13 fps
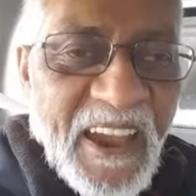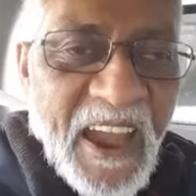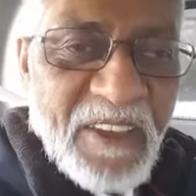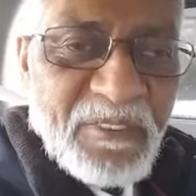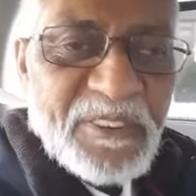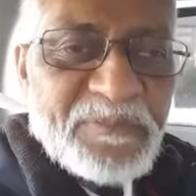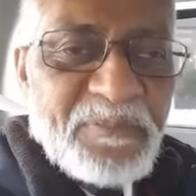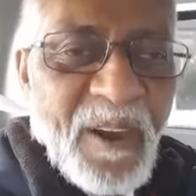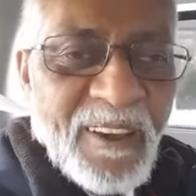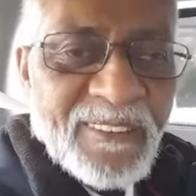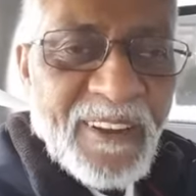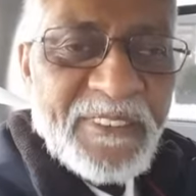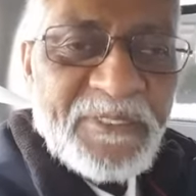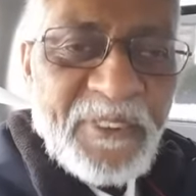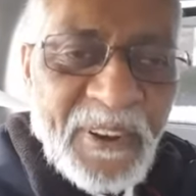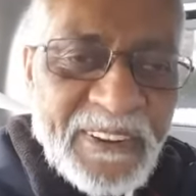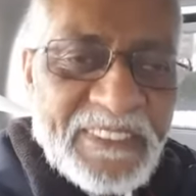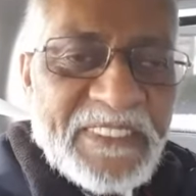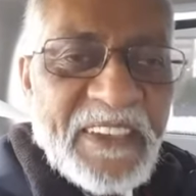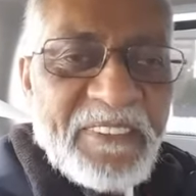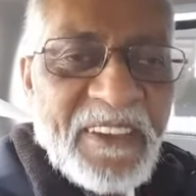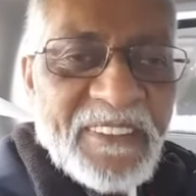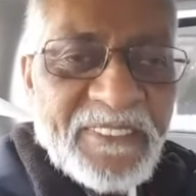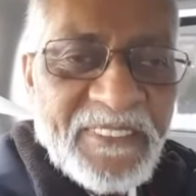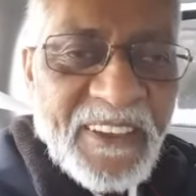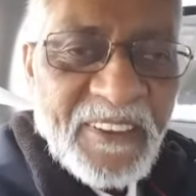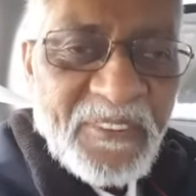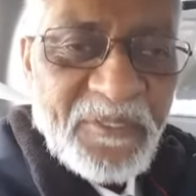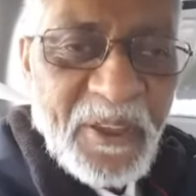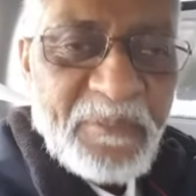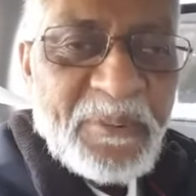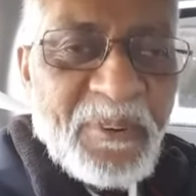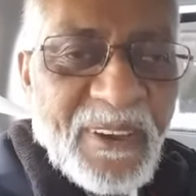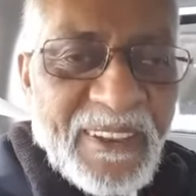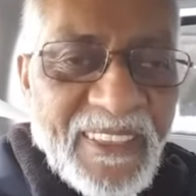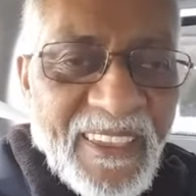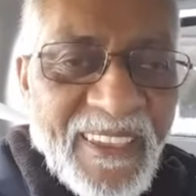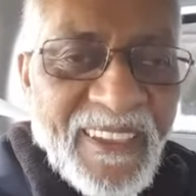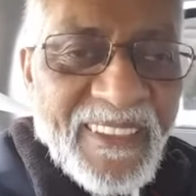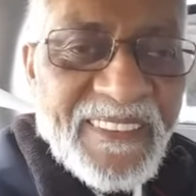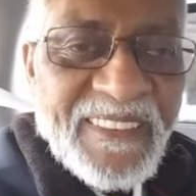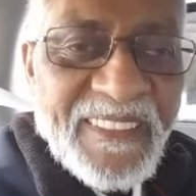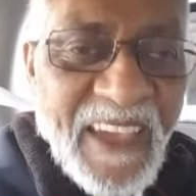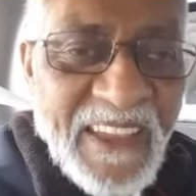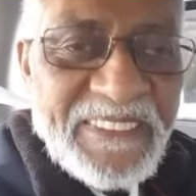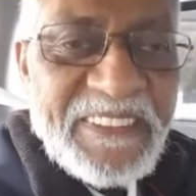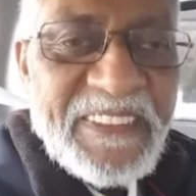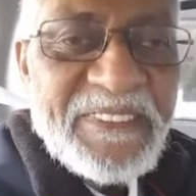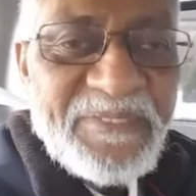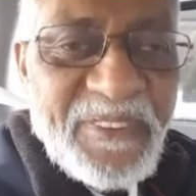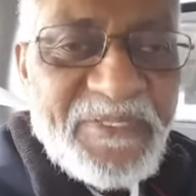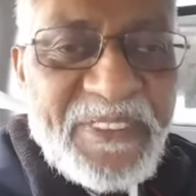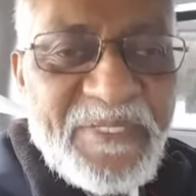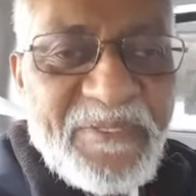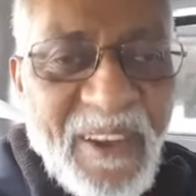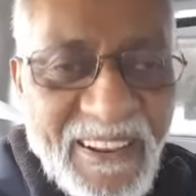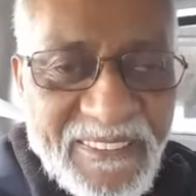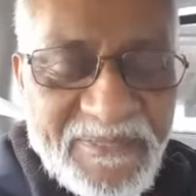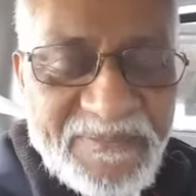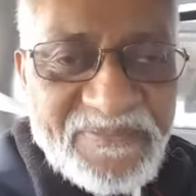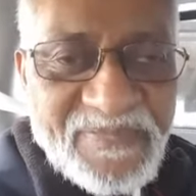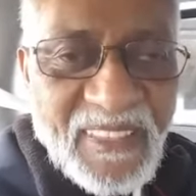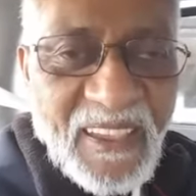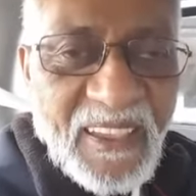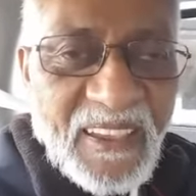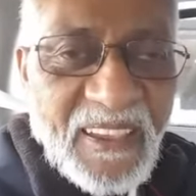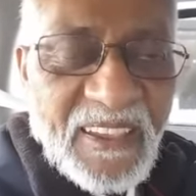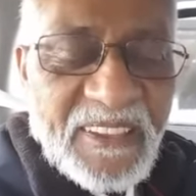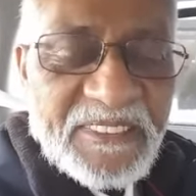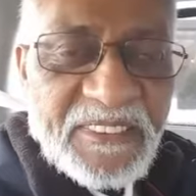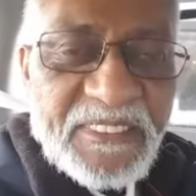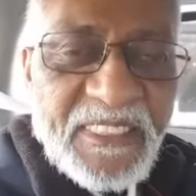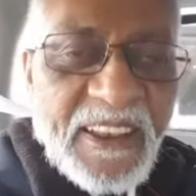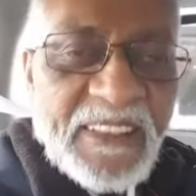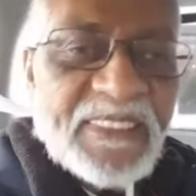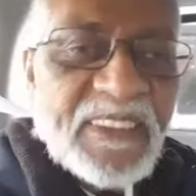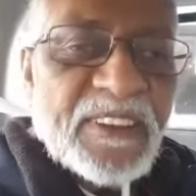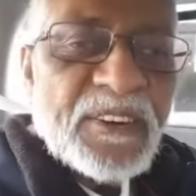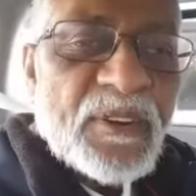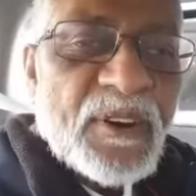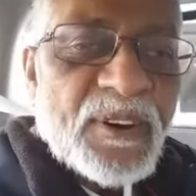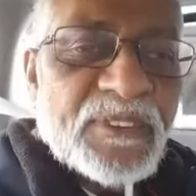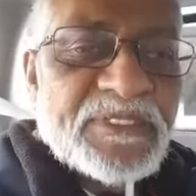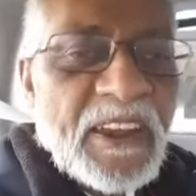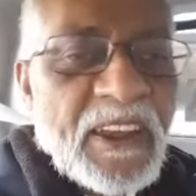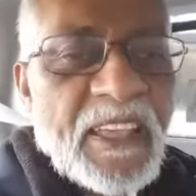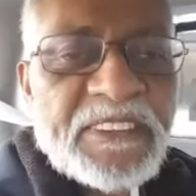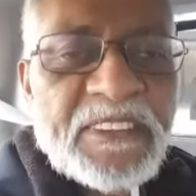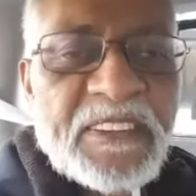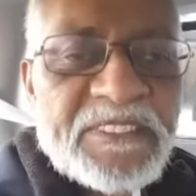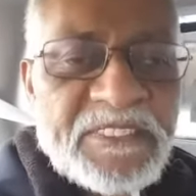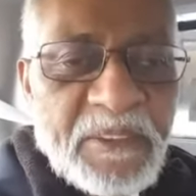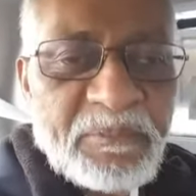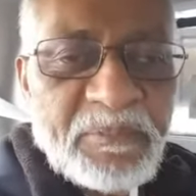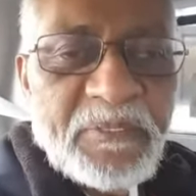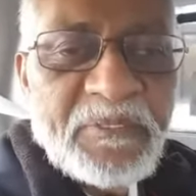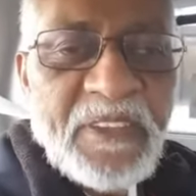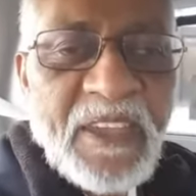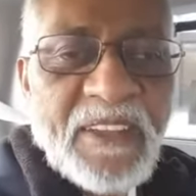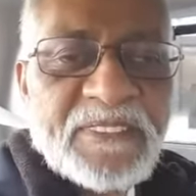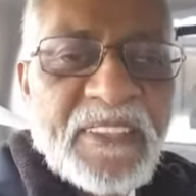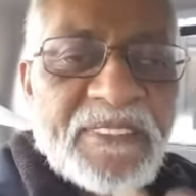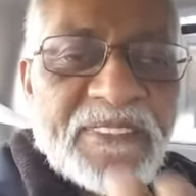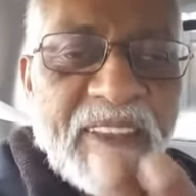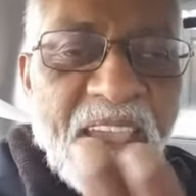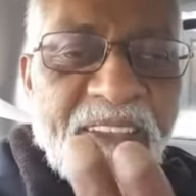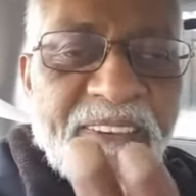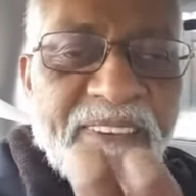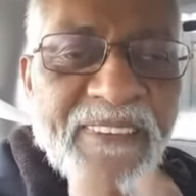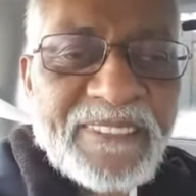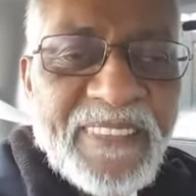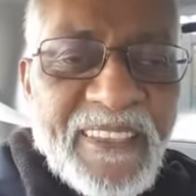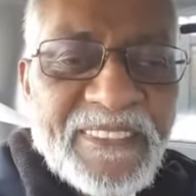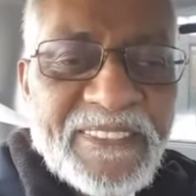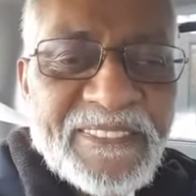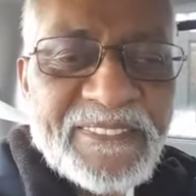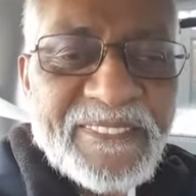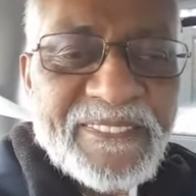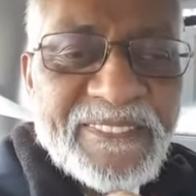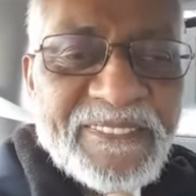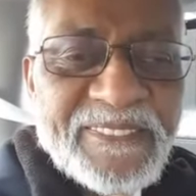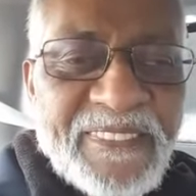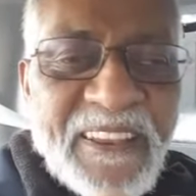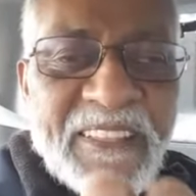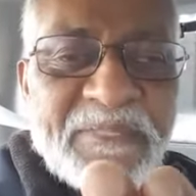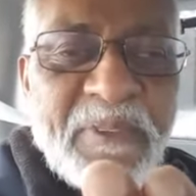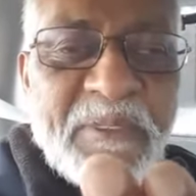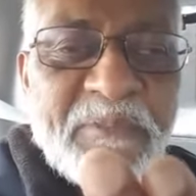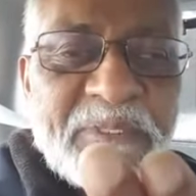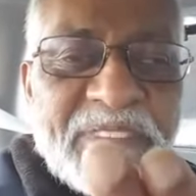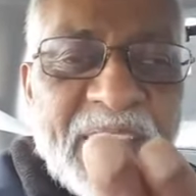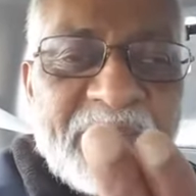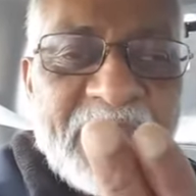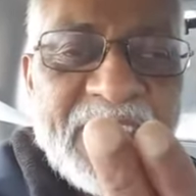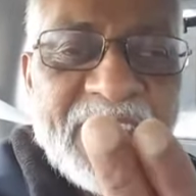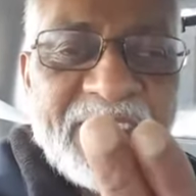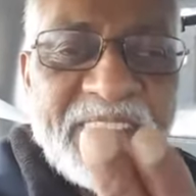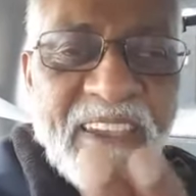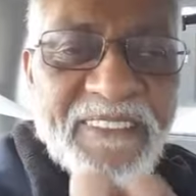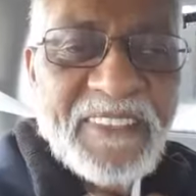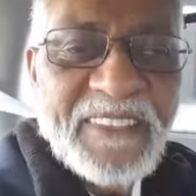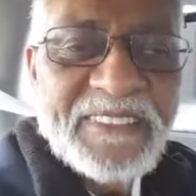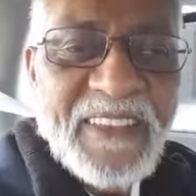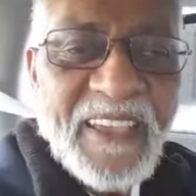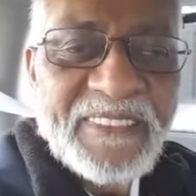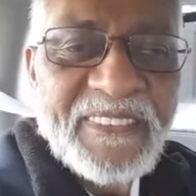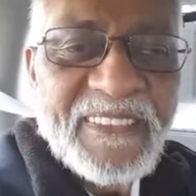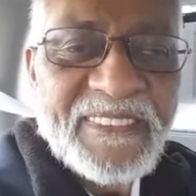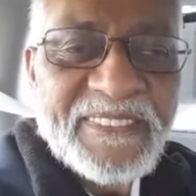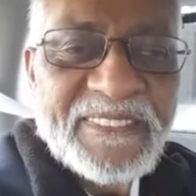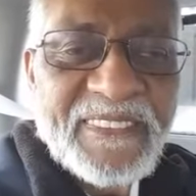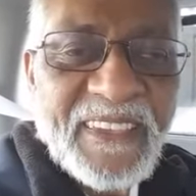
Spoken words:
I was born on 27 February 1951. So there is a close relationship. We are just like this. Talat Mahmood and me, we are just like this.